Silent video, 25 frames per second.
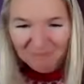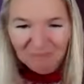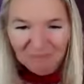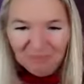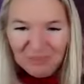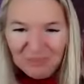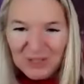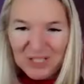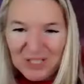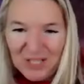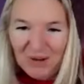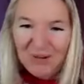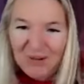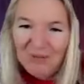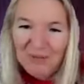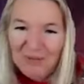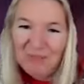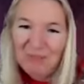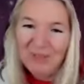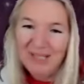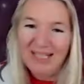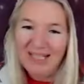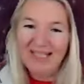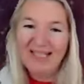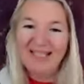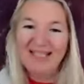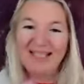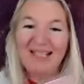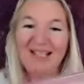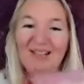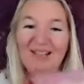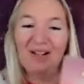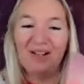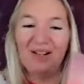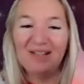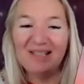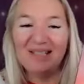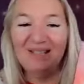um, show everybody because
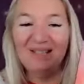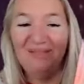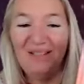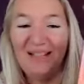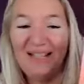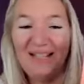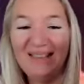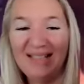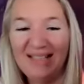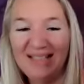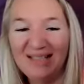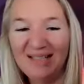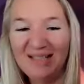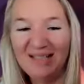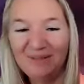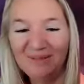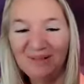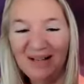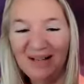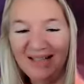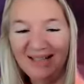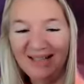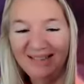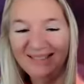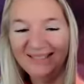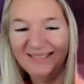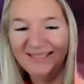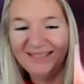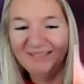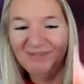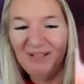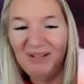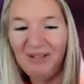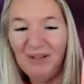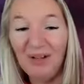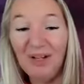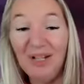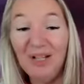you got to read this as well.
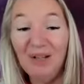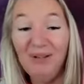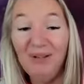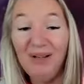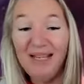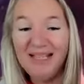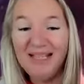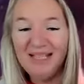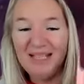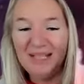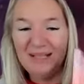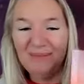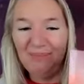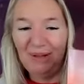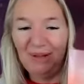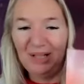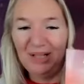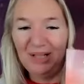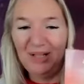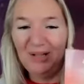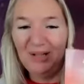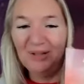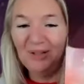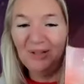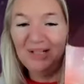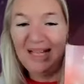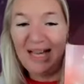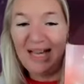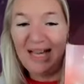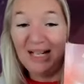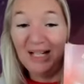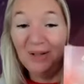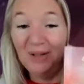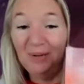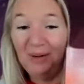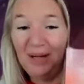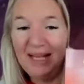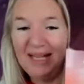We got Louise's book. You got to
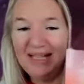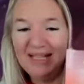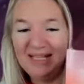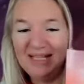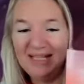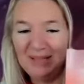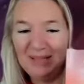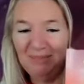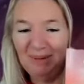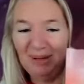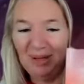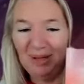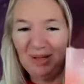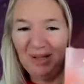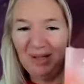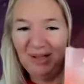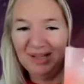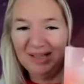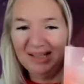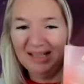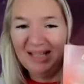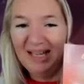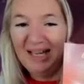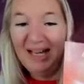get Louise's book.